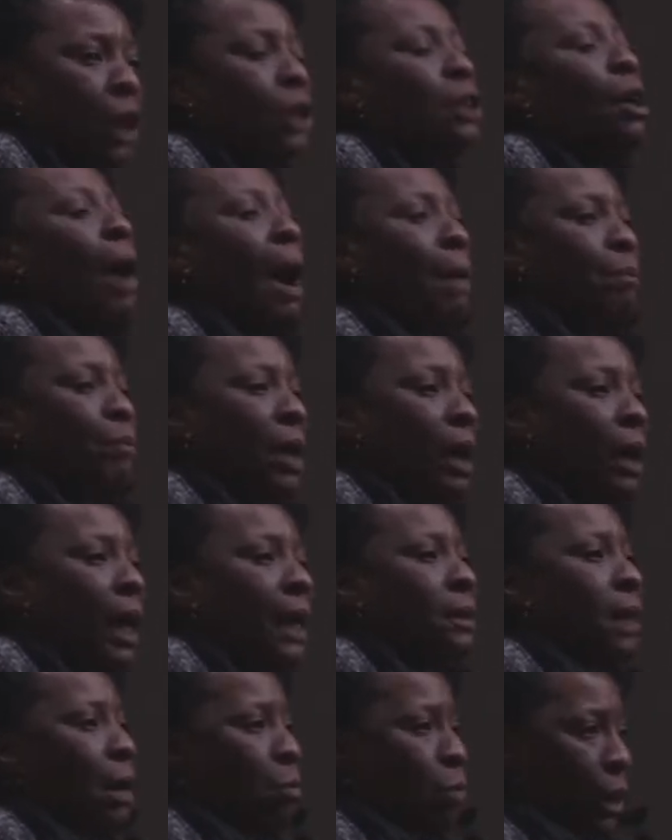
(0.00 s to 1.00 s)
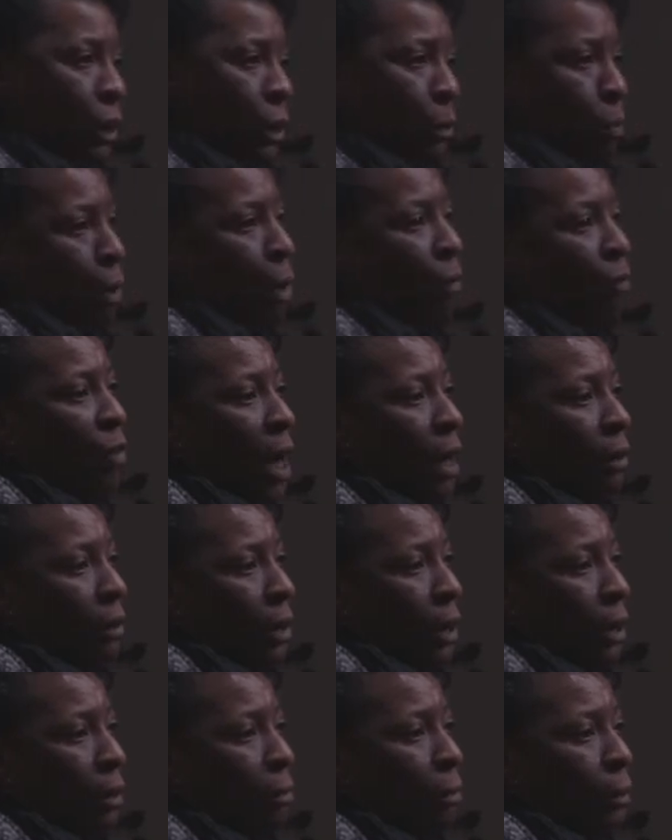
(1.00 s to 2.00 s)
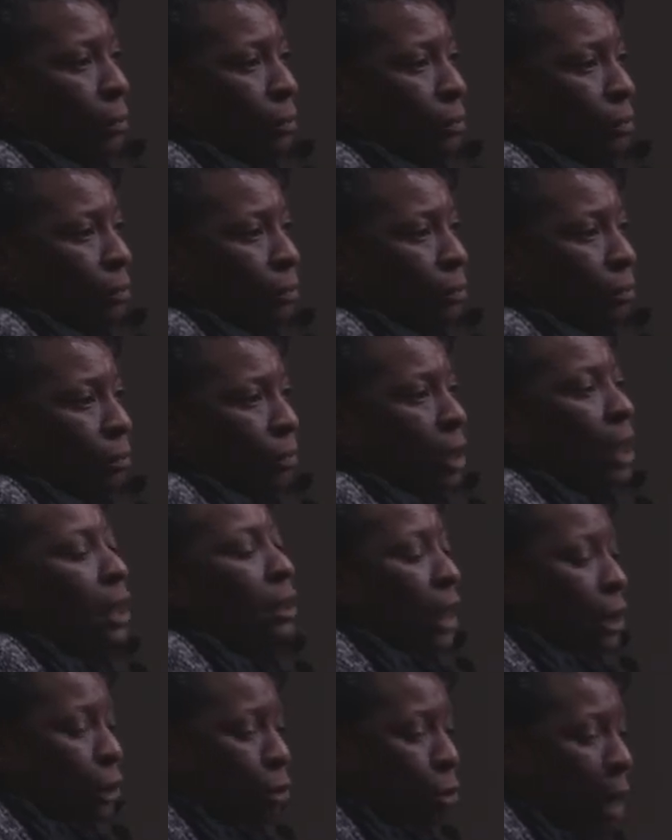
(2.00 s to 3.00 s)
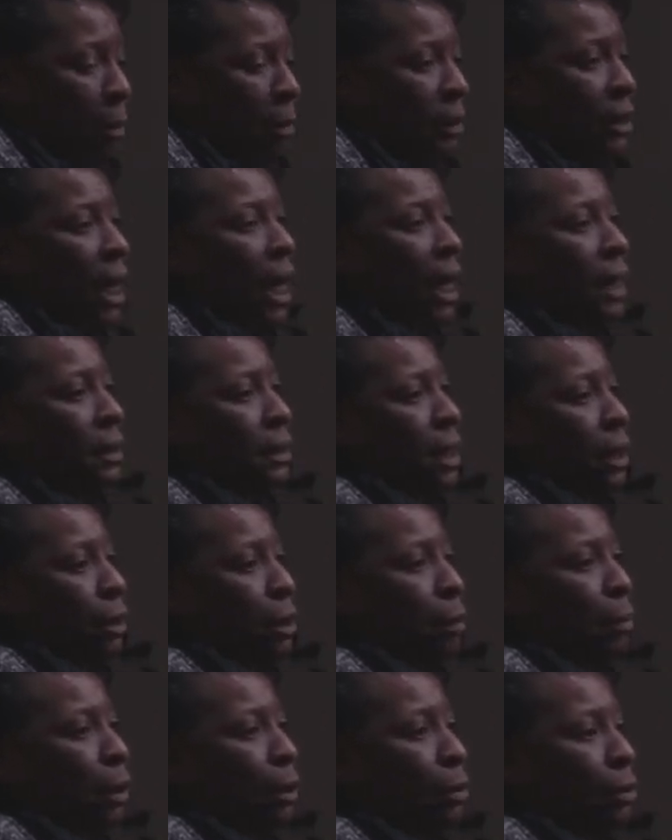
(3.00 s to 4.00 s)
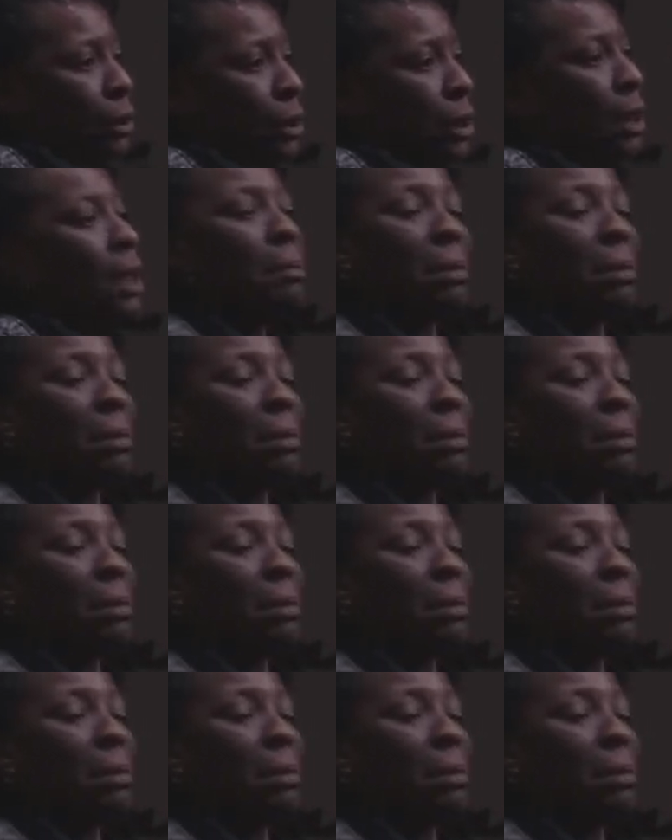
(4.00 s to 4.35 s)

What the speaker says: So I feel like they racial profile Cary. They traumatized their community